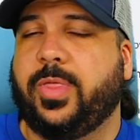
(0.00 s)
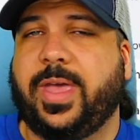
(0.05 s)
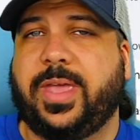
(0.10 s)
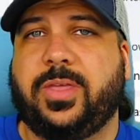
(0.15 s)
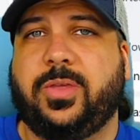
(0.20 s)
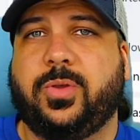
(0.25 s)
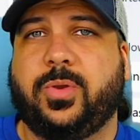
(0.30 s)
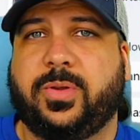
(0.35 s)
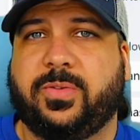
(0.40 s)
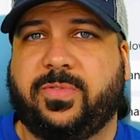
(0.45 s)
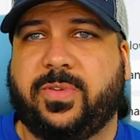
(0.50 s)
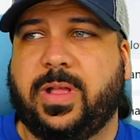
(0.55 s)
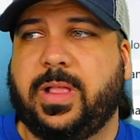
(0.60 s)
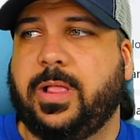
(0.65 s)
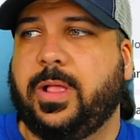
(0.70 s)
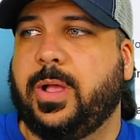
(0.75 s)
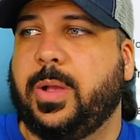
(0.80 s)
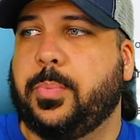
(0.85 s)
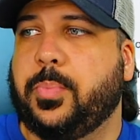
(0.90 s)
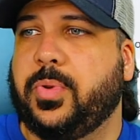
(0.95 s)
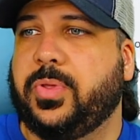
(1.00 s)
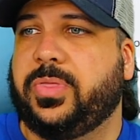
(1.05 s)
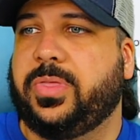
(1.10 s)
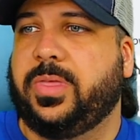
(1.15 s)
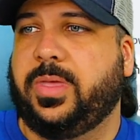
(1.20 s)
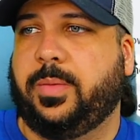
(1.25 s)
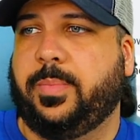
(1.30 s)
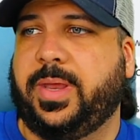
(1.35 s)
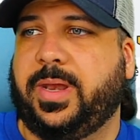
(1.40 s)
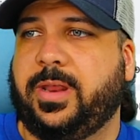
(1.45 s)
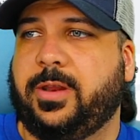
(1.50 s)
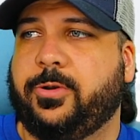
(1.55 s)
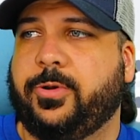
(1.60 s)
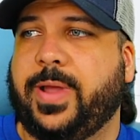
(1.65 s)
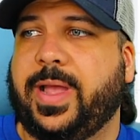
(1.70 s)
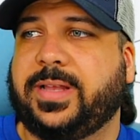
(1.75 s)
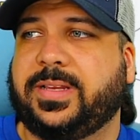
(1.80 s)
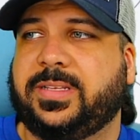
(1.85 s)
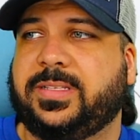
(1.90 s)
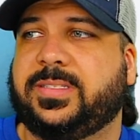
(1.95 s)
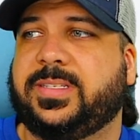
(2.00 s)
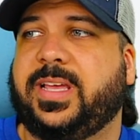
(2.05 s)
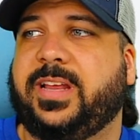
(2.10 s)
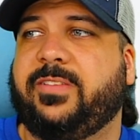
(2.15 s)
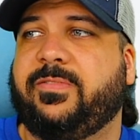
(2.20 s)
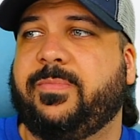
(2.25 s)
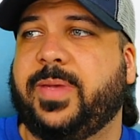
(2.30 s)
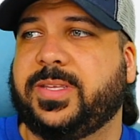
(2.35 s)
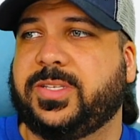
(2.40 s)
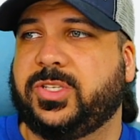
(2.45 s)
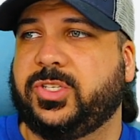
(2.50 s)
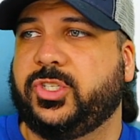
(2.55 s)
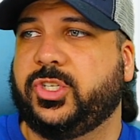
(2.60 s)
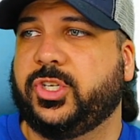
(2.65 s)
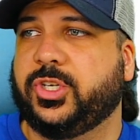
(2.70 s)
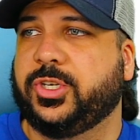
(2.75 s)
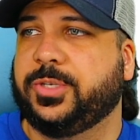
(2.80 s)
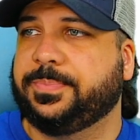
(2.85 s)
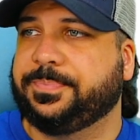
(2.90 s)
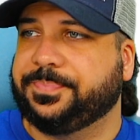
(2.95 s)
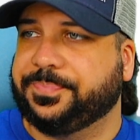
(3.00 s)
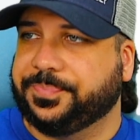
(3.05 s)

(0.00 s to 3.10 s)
that you can follow up with them and interact inside of Messenger.